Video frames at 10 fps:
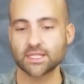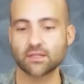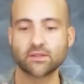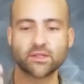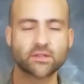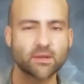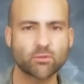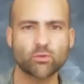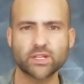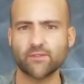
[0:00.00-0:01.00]
They're your
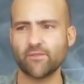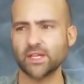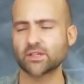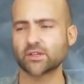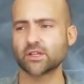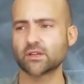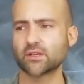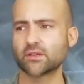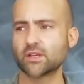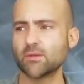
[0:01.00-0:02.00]
number one defender, your,
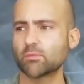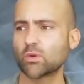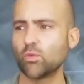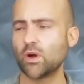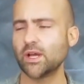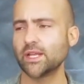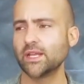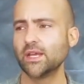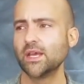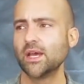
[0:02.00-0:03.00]
your, number, one,